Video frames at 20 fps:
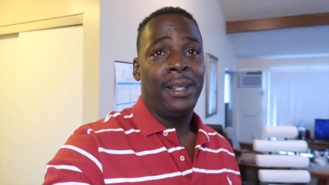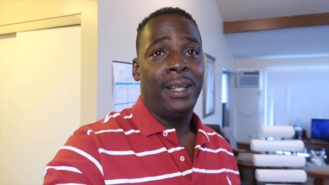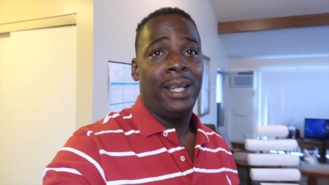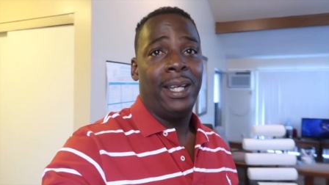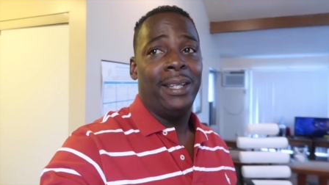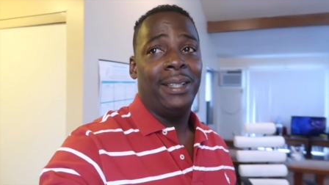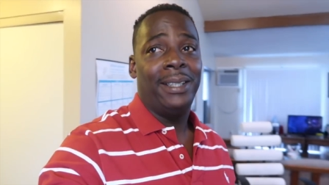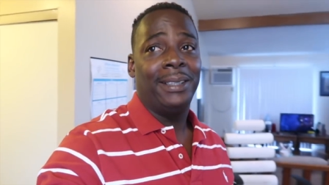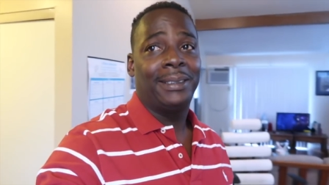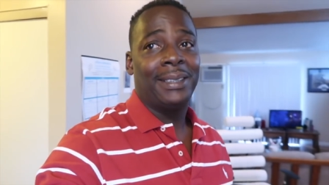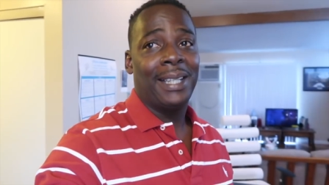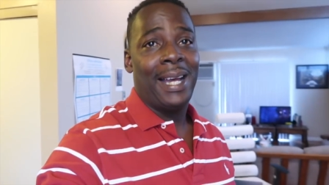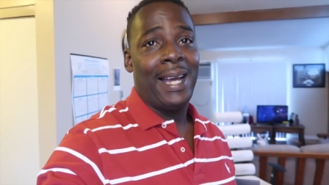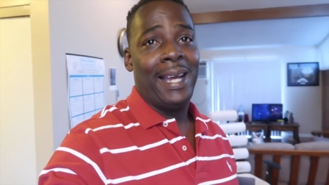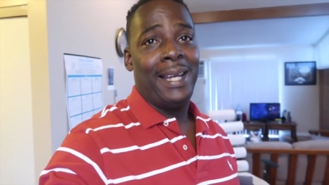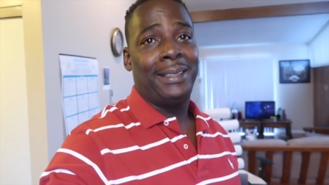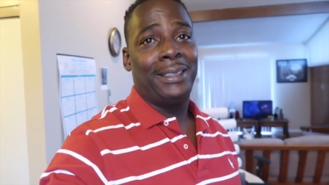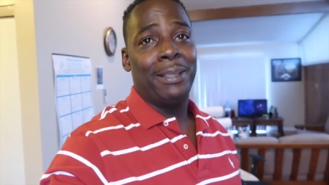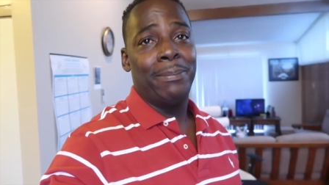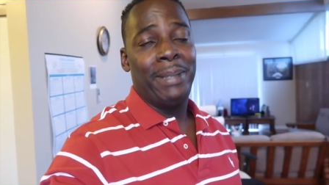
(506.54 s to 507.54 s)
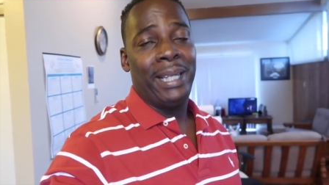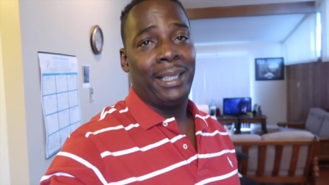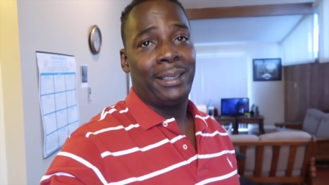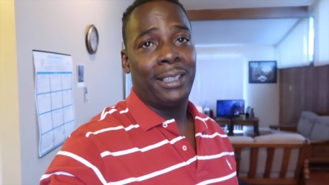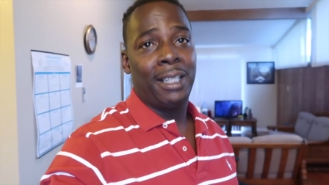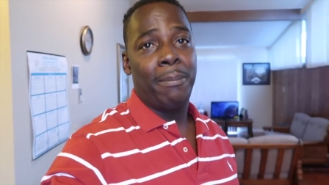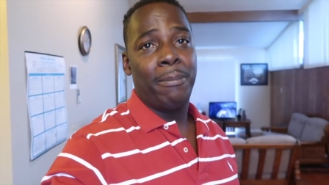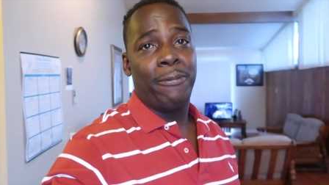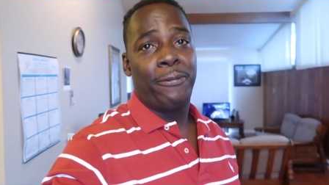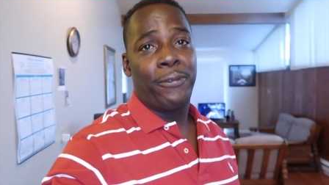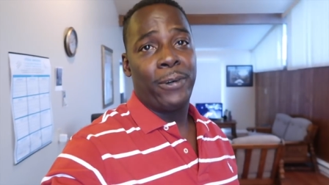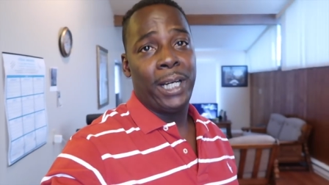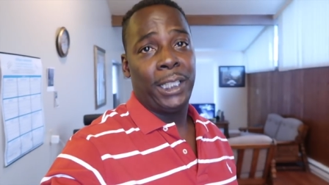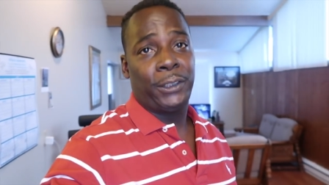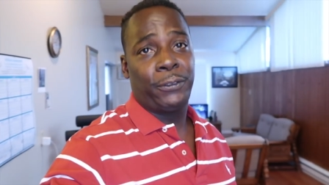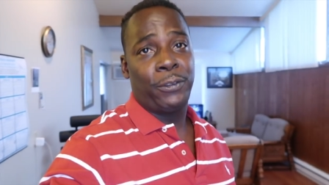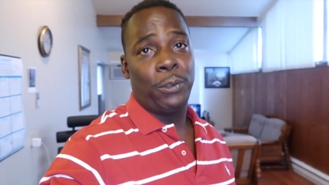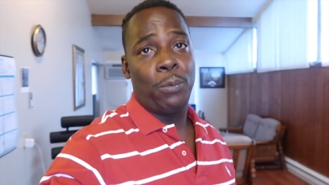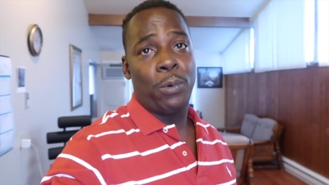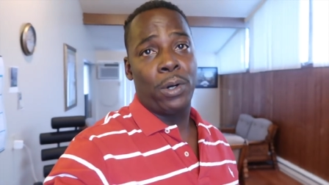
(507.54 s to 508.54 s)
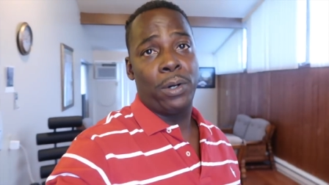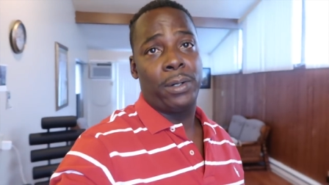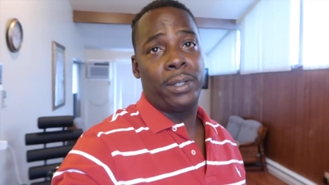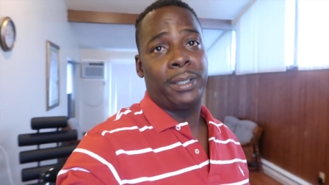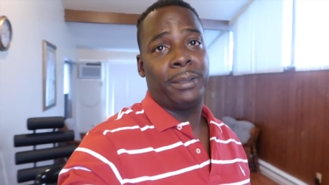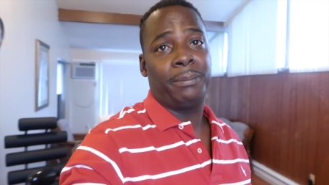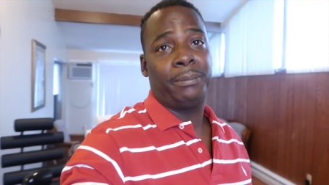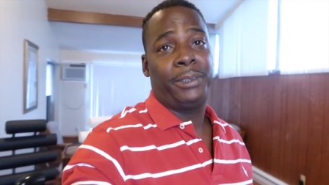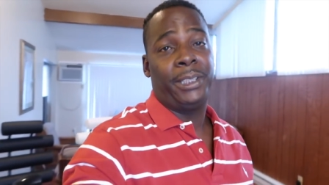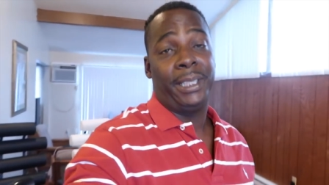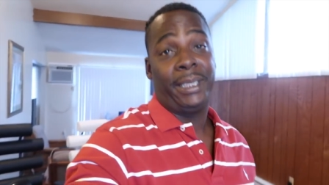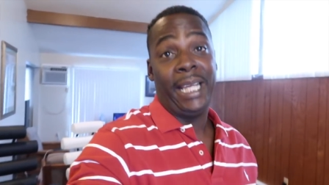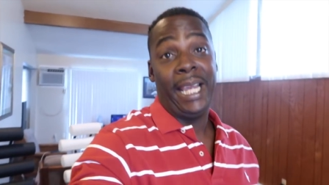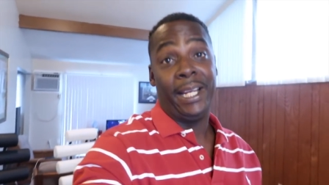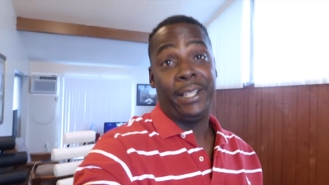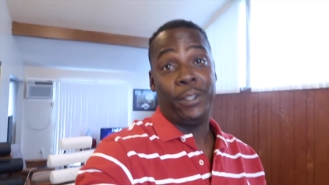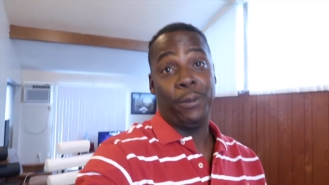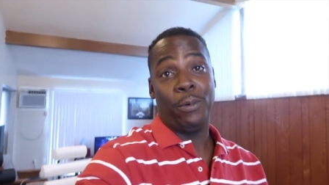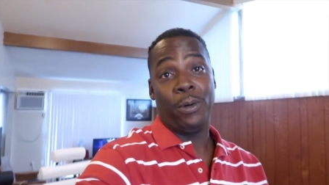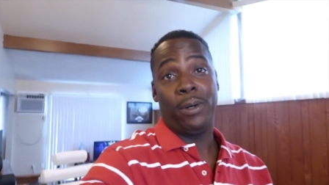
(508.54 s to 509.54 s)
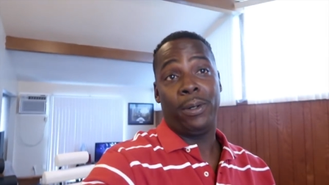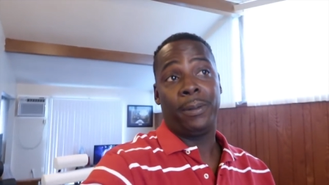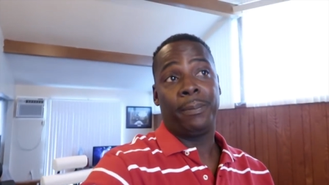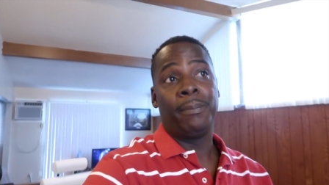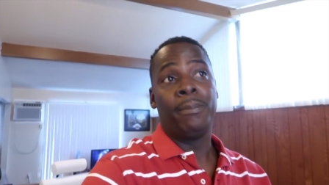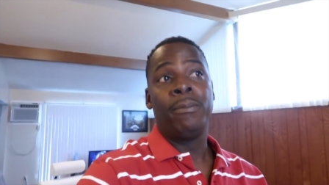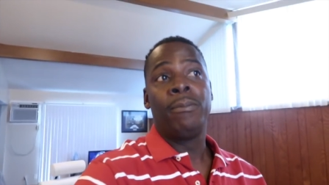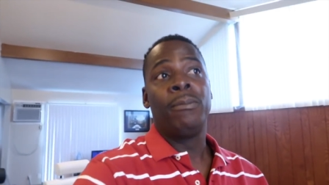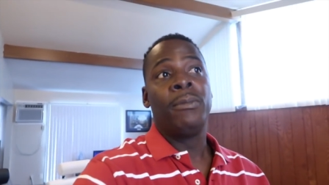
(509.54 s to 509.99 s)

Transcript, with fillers: and decide to make something fresh for work, to take to work.